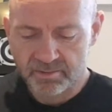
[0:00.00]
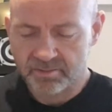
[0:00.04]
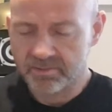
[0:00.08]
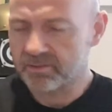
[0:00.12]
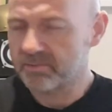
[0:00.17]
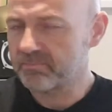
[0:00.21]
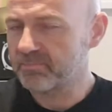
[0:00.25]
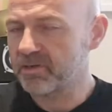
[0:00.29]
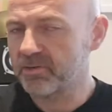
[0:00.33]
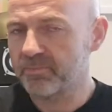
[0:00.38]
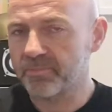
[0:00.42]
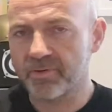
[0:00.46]

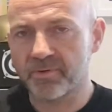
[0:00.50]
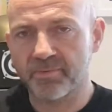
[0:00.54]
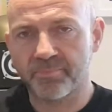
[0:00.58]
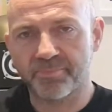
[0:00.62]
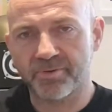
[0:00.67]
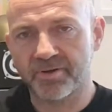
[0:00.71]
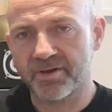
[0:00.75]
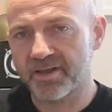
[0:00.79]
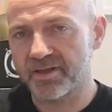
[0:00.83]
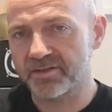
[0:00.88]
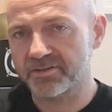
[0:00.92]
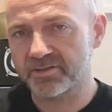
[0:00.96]
I'm hoping I
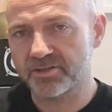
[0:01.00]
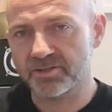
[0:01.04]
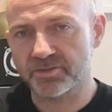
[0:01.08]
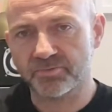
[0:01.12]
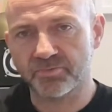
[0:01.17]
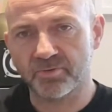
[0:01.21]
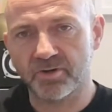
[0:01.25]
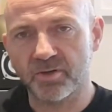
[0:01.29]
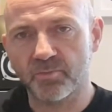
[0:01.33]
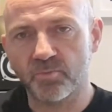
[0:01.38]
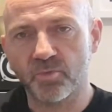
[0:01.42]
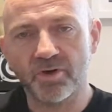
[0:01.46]
pronounce this
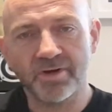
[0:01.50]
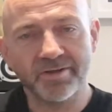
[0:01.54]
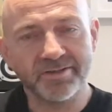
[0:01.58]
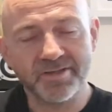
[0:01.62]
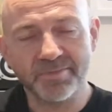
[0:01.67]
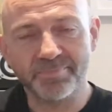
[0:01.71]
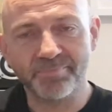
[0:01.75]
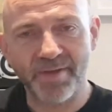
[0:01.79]
right. Why does a